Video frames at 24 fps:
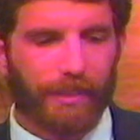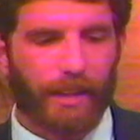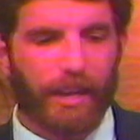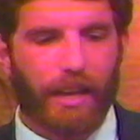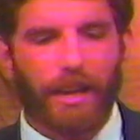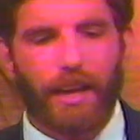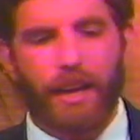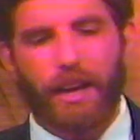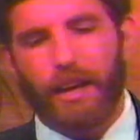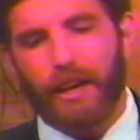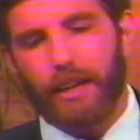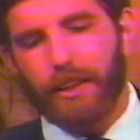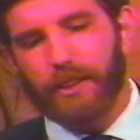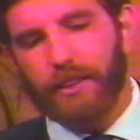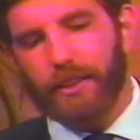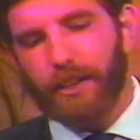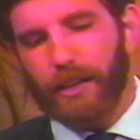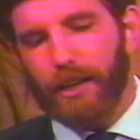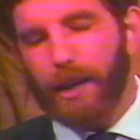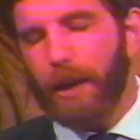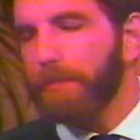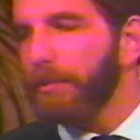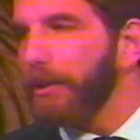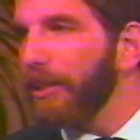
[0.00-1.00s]

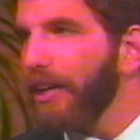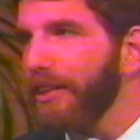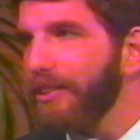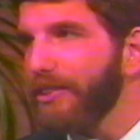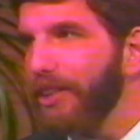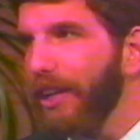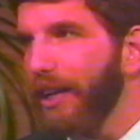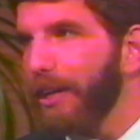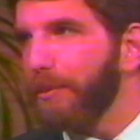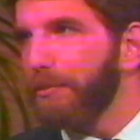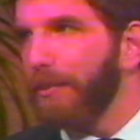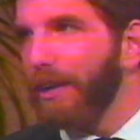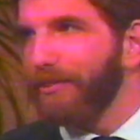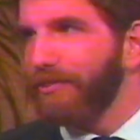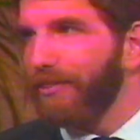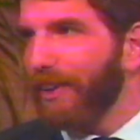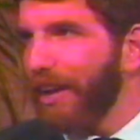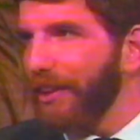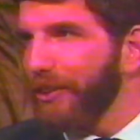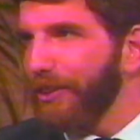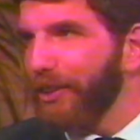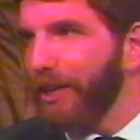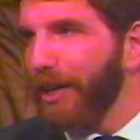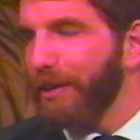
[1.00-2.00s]
A couple days later, my
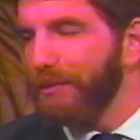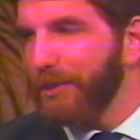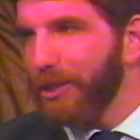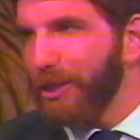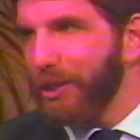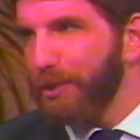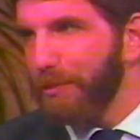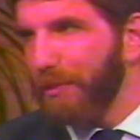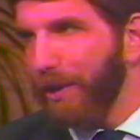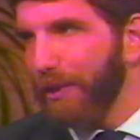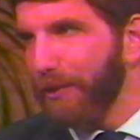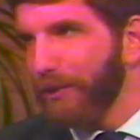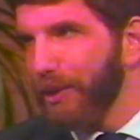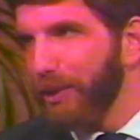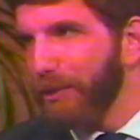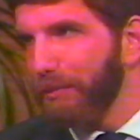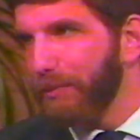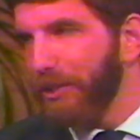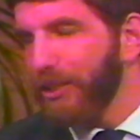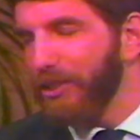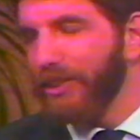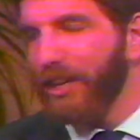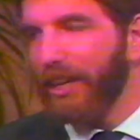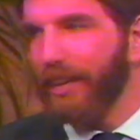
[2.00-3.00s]
father comes into my room
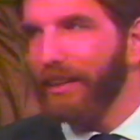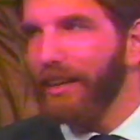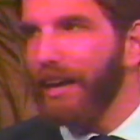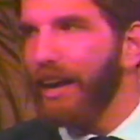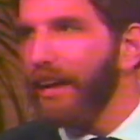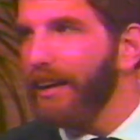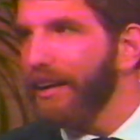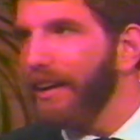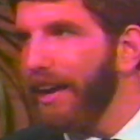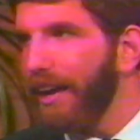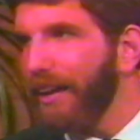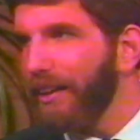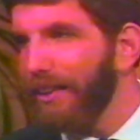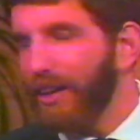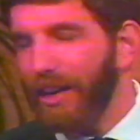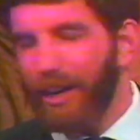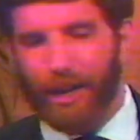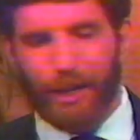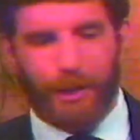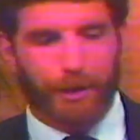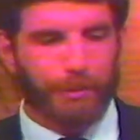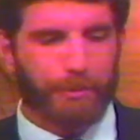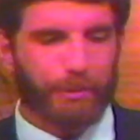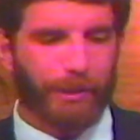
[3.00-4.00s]
because I had gotten out of the
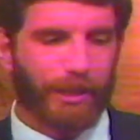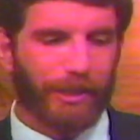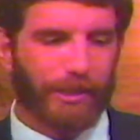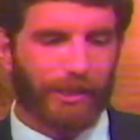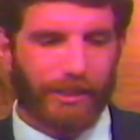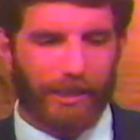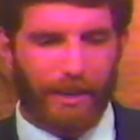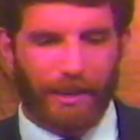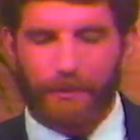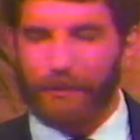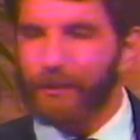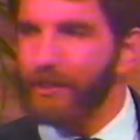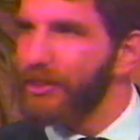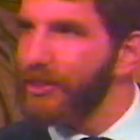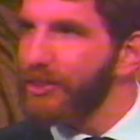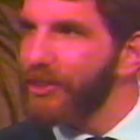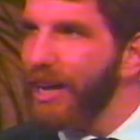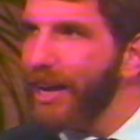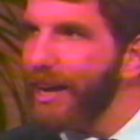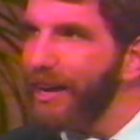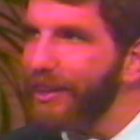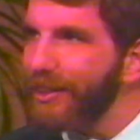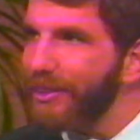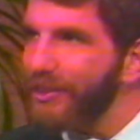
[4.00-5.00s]
hospital and I was
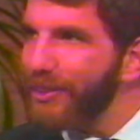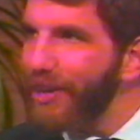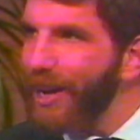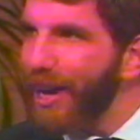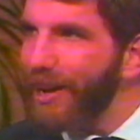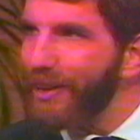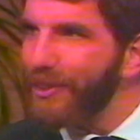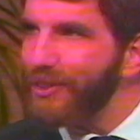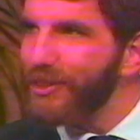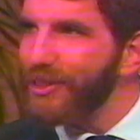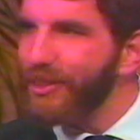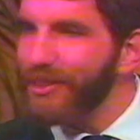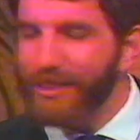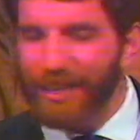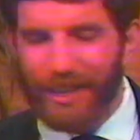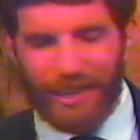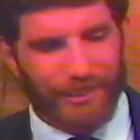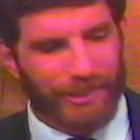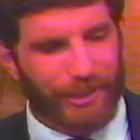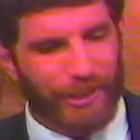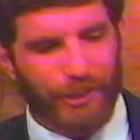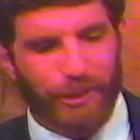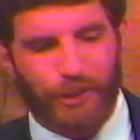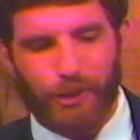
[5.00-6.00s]
staying at his house. And
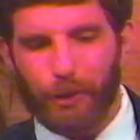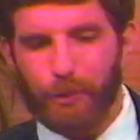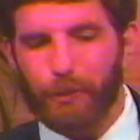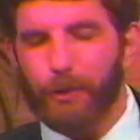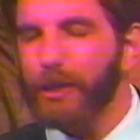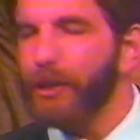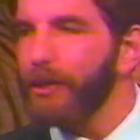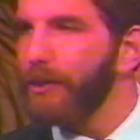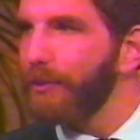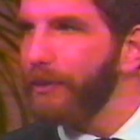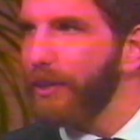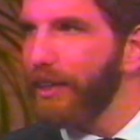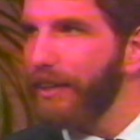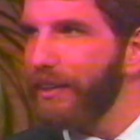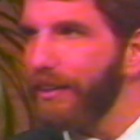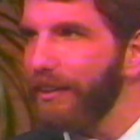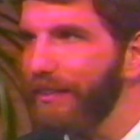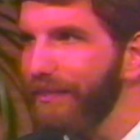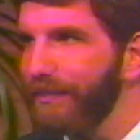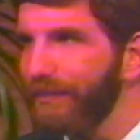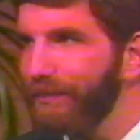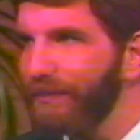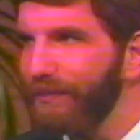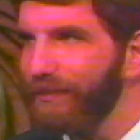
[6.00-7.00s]
Dad says, so what are you reading?